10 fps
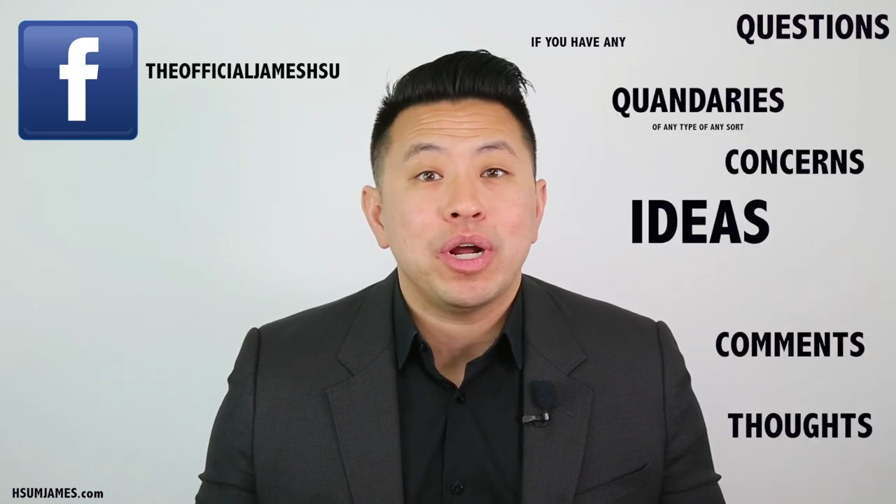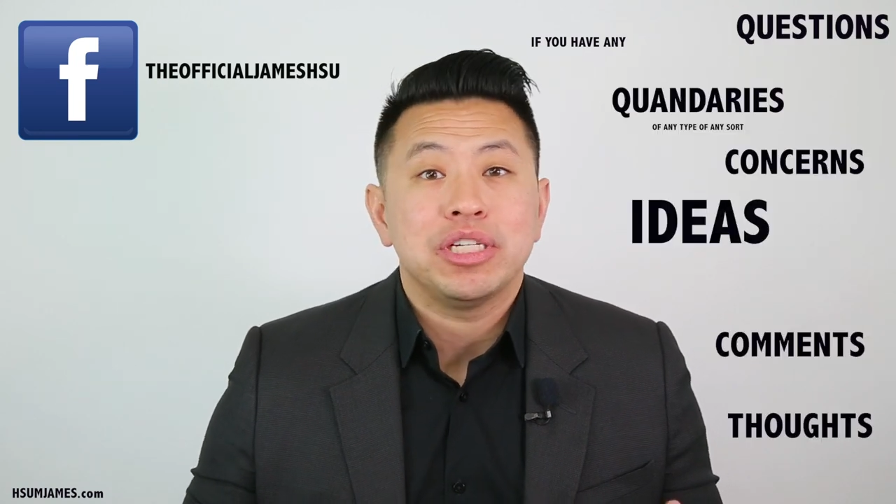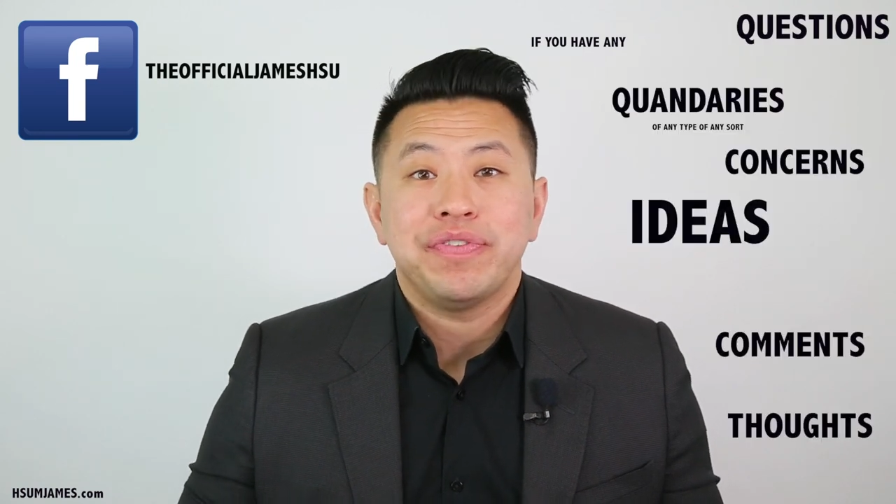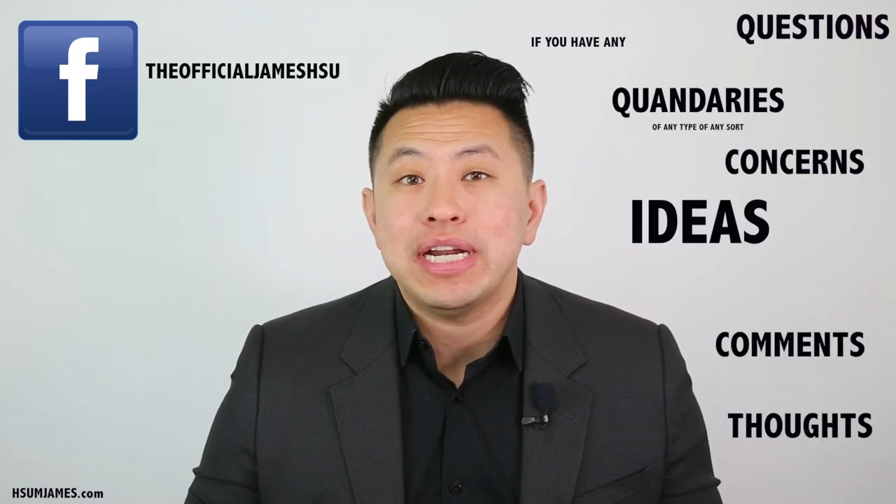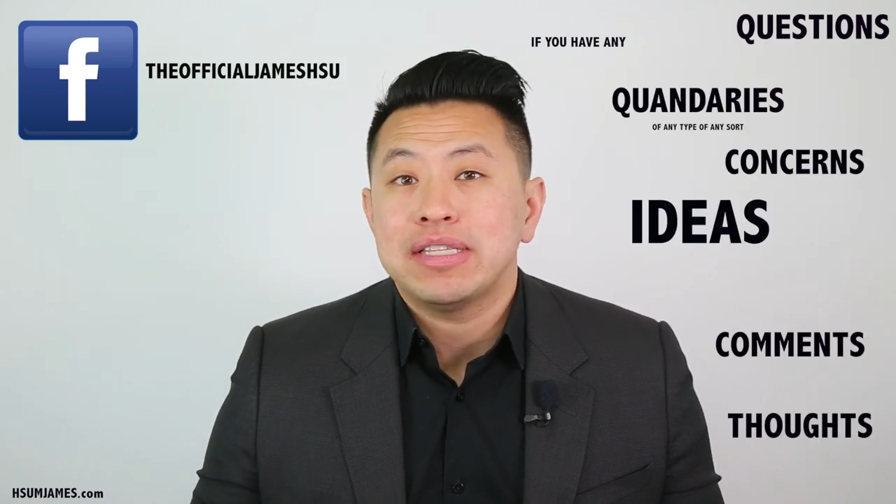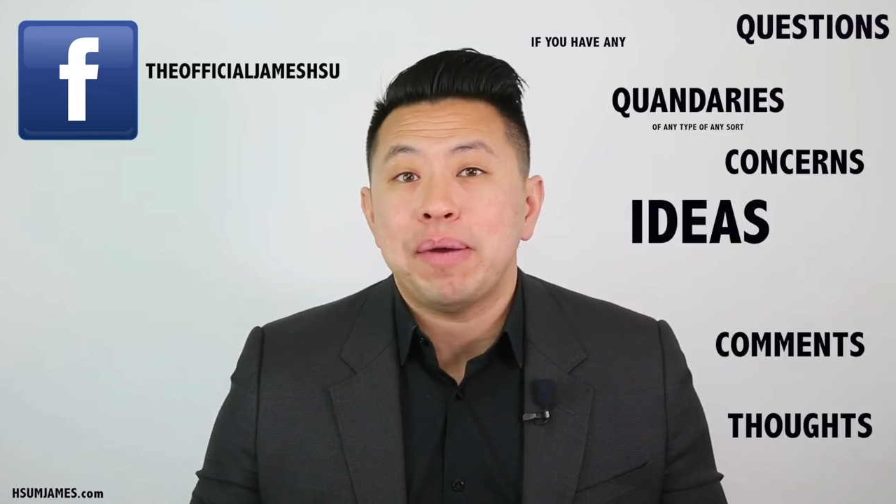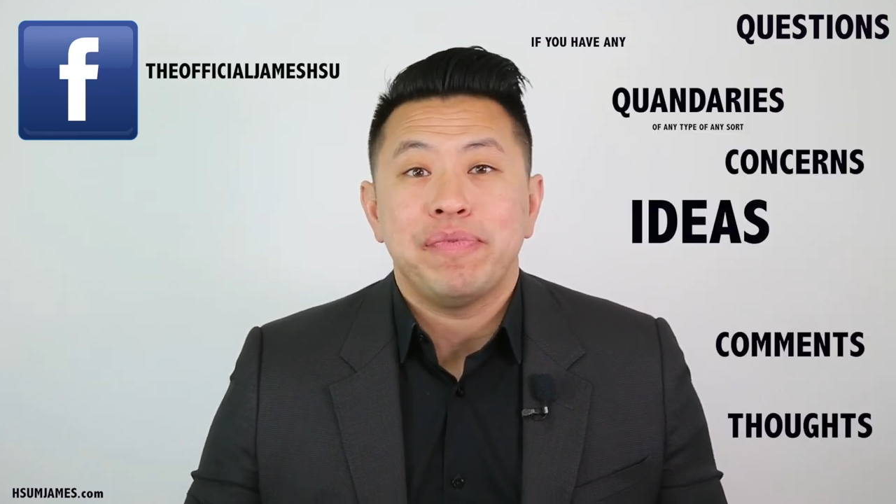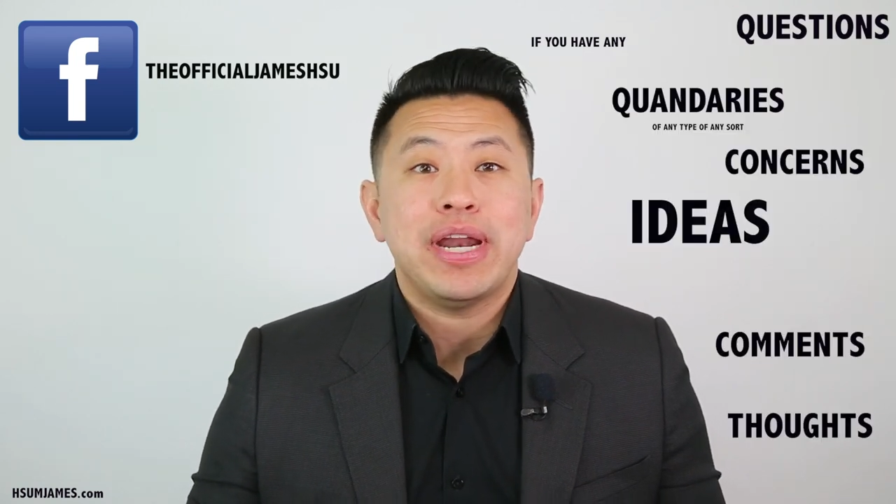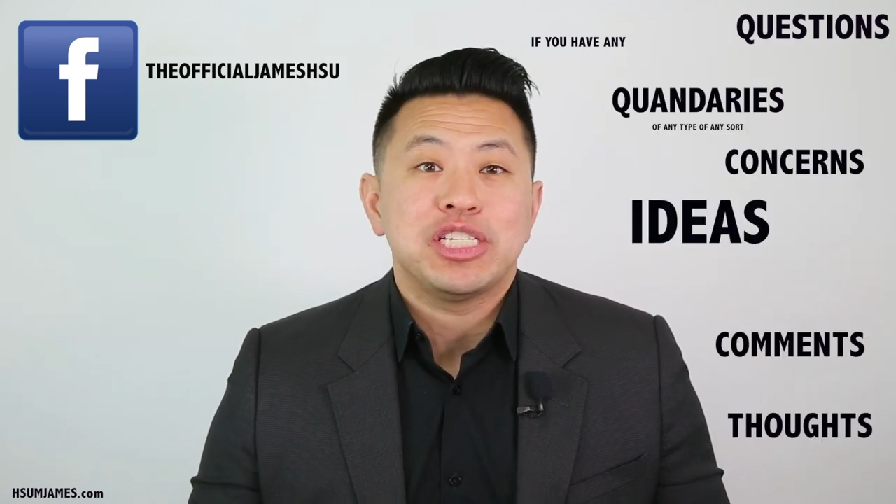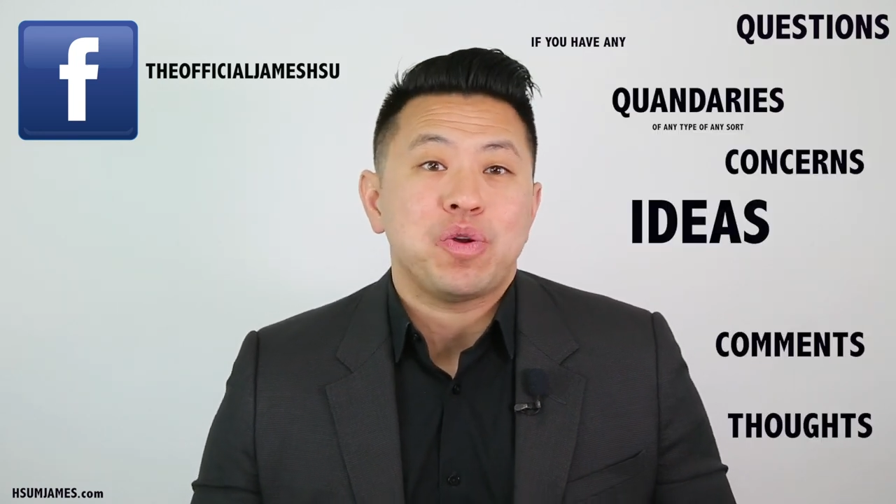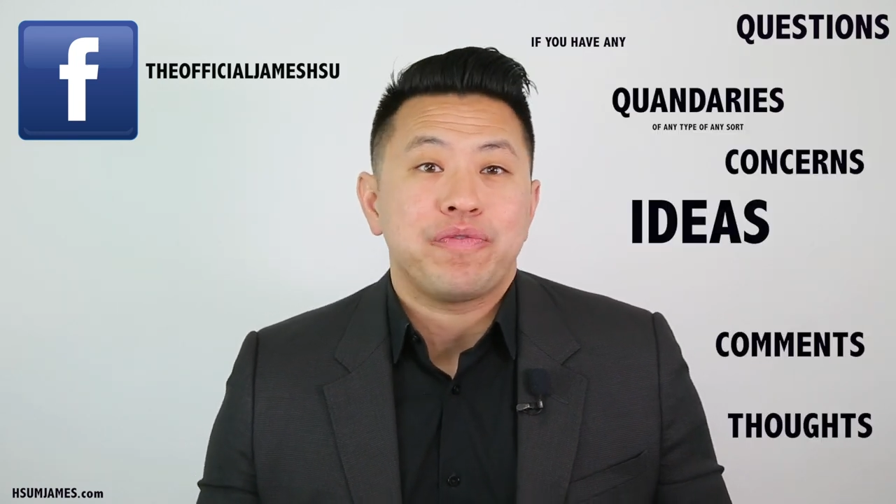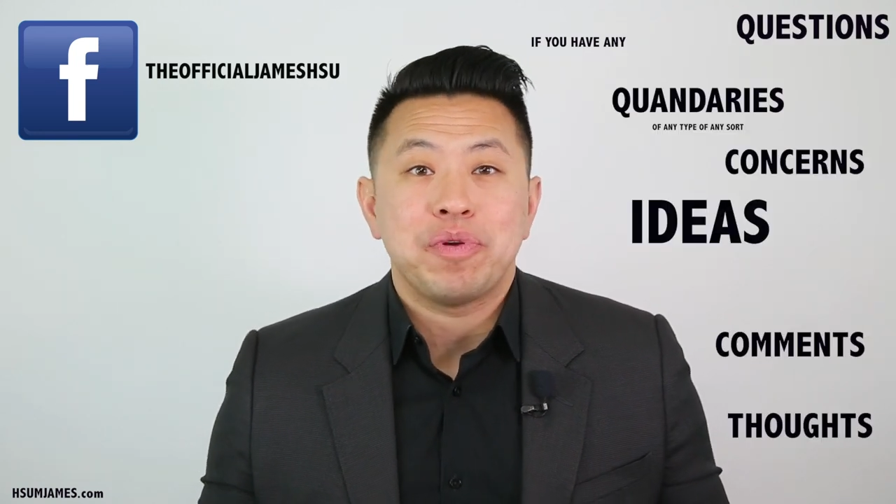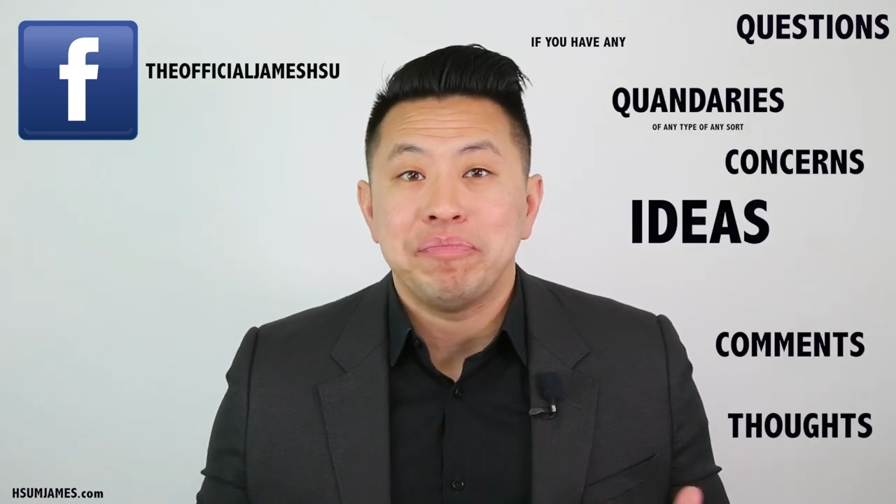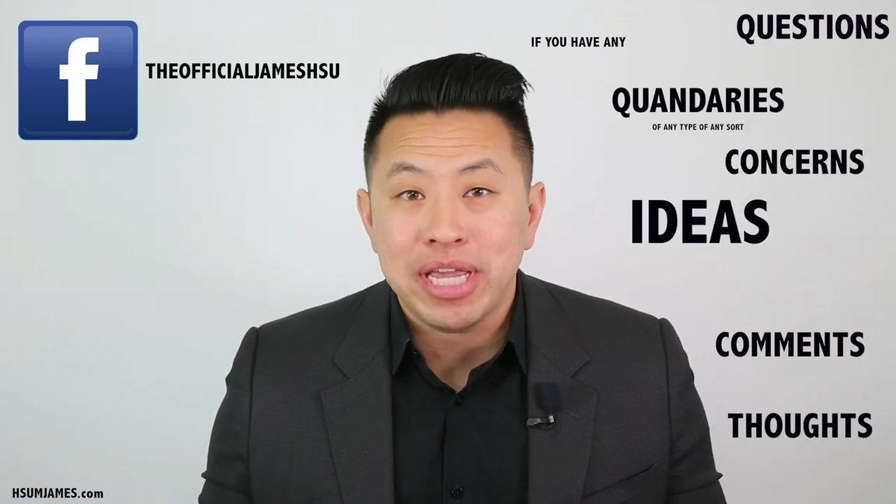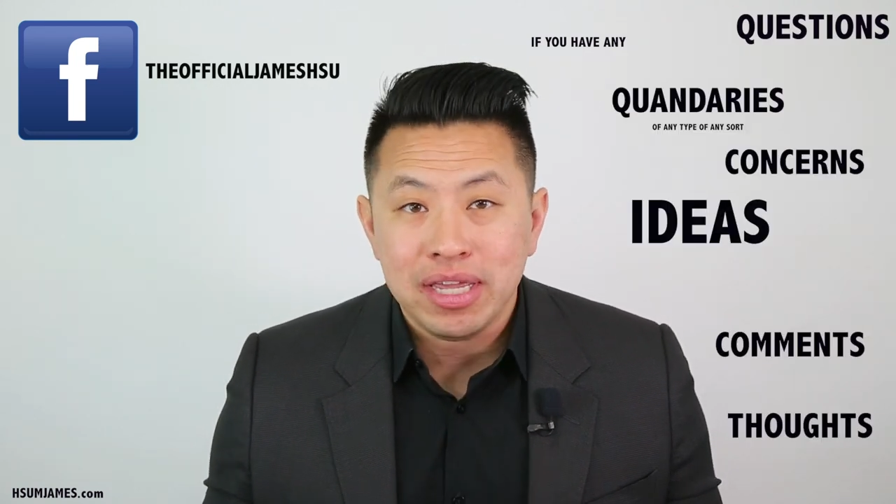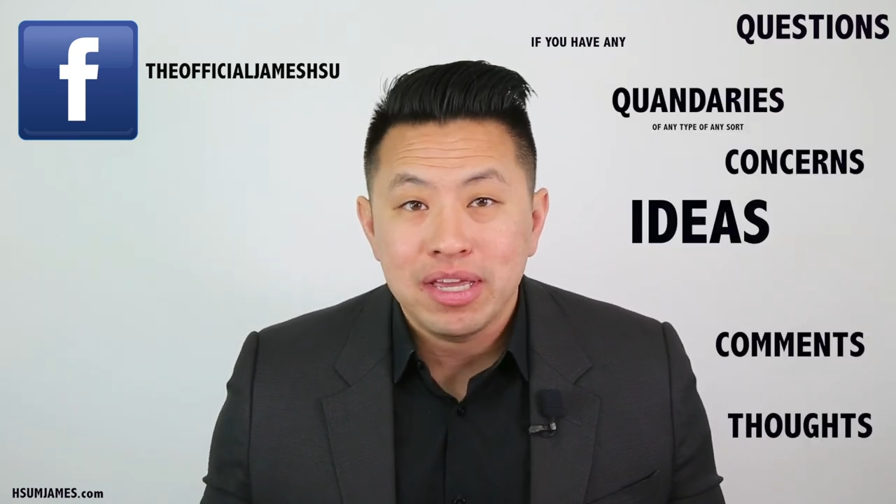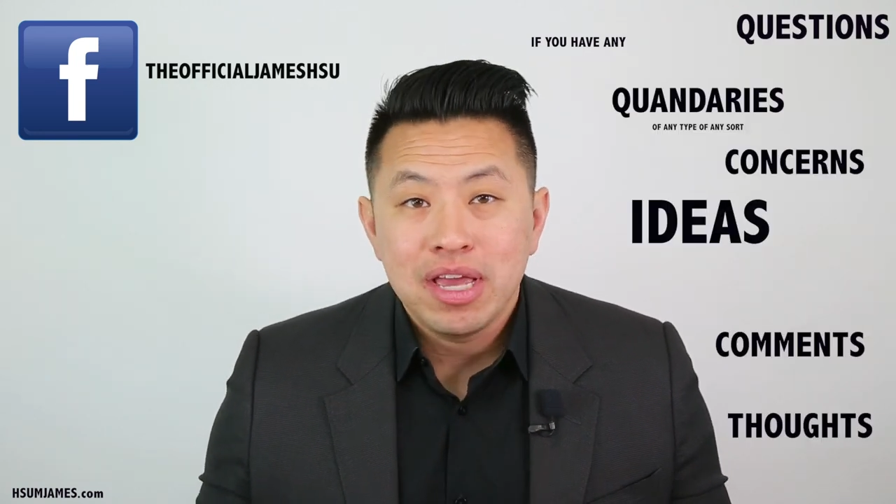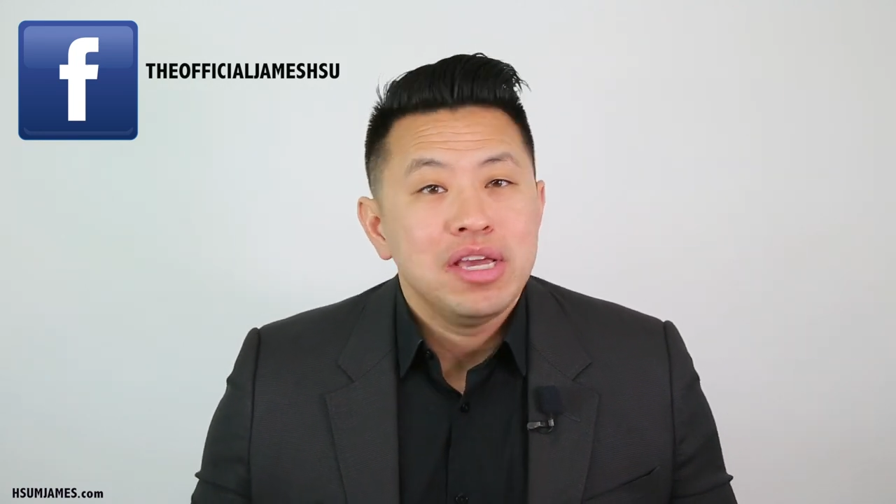or questions of any type of any sort from me,